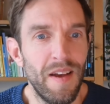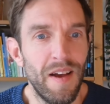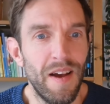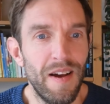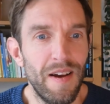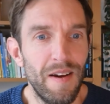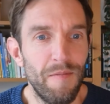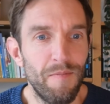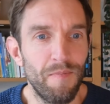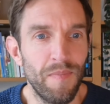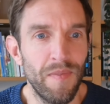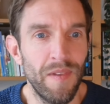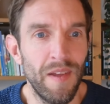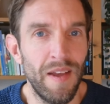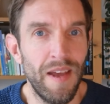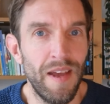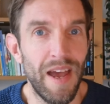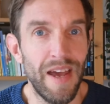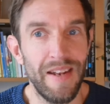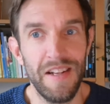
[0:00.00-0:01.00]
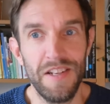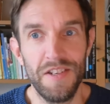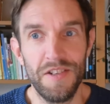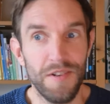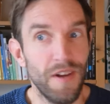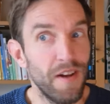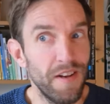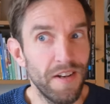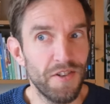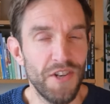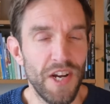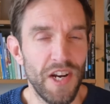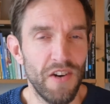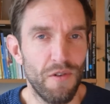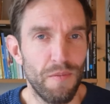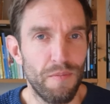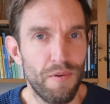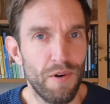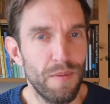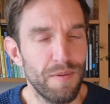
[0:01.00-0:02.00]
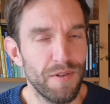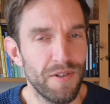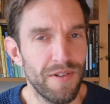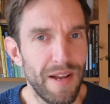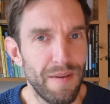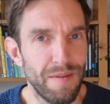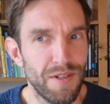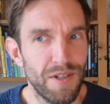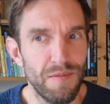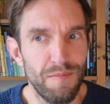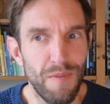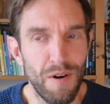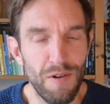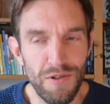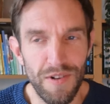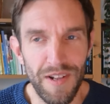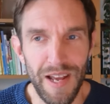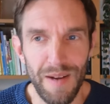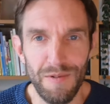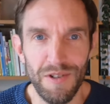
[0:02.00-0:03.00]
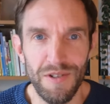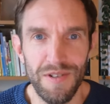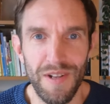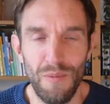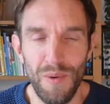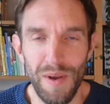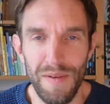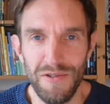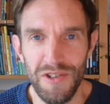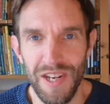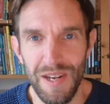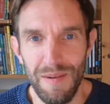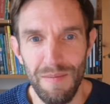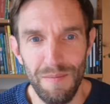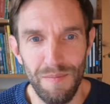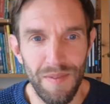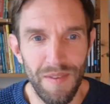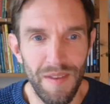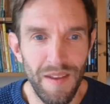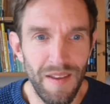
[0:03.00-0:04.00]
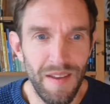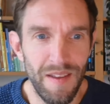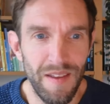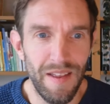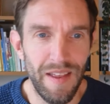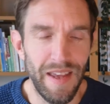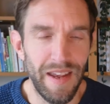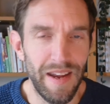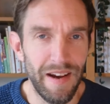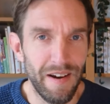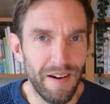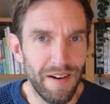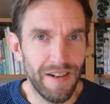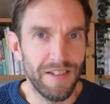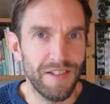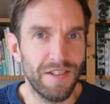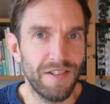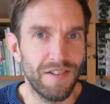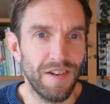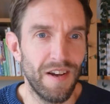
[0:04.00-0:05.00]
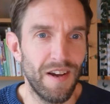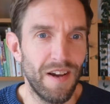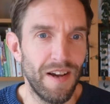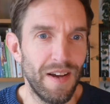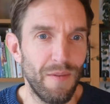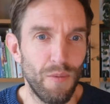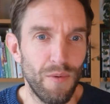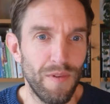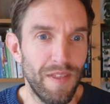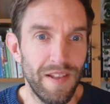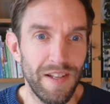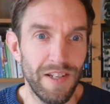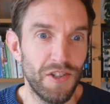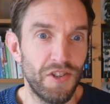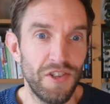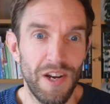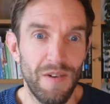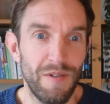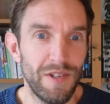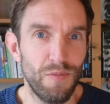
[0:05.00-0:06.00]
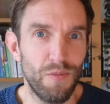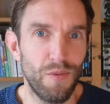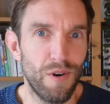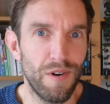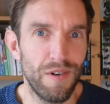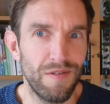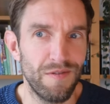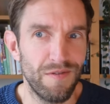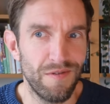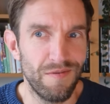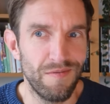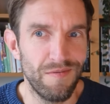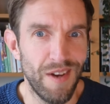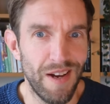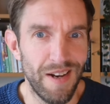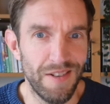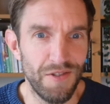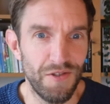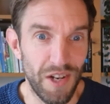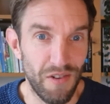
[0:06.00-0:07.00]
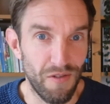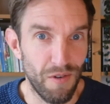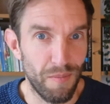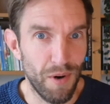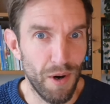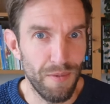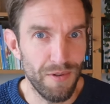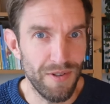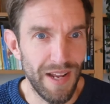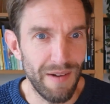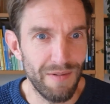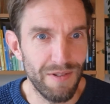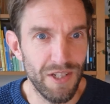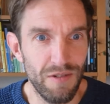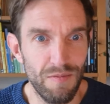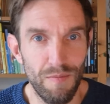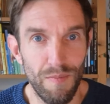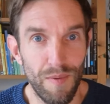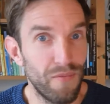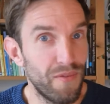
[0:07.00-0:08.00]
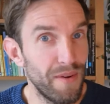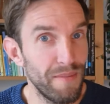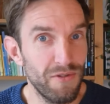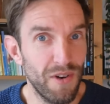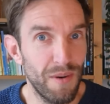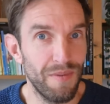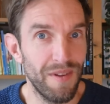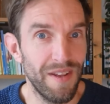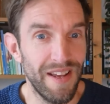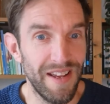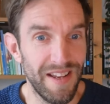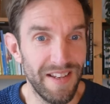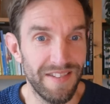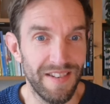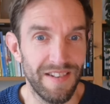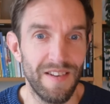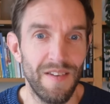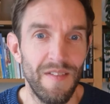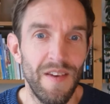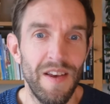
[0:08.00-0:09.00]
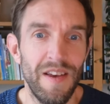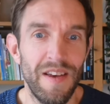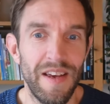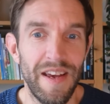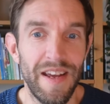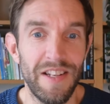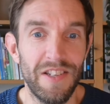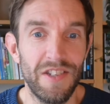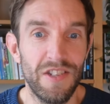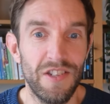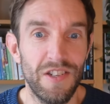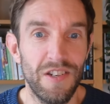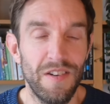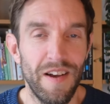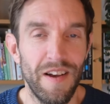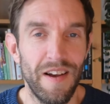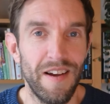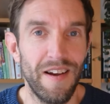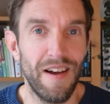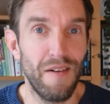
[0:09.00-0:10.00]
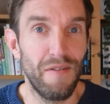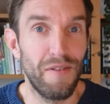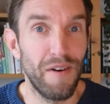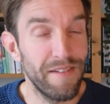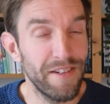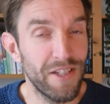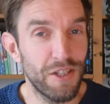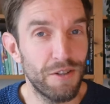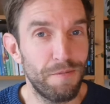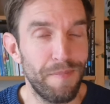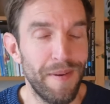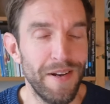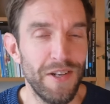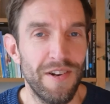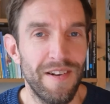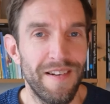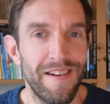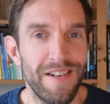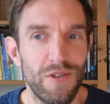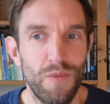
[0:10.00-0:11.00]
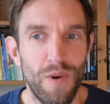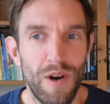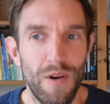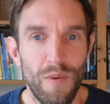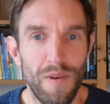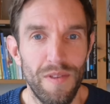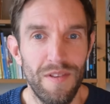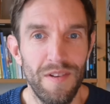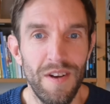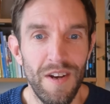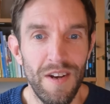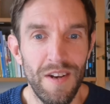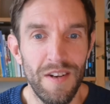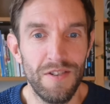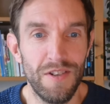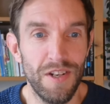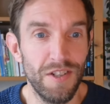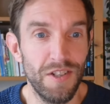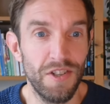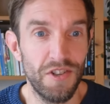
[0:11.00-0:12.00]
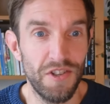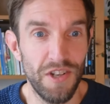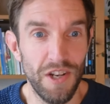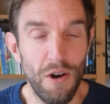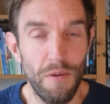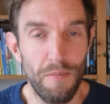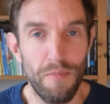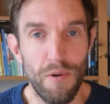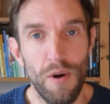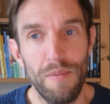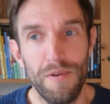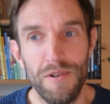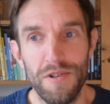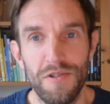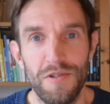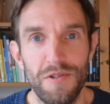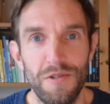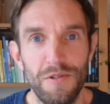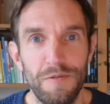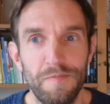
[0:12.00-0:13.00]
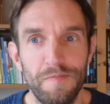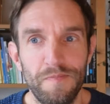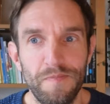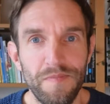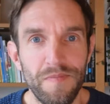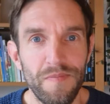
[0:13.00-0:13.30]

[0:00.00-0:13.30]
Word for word: Um, and it's not a general purpose language. Most languages that we've seen here is uh, within this series were uh, general purpose languages, but VimScript isn't. It's uh, a very specialized one with just a single purpose to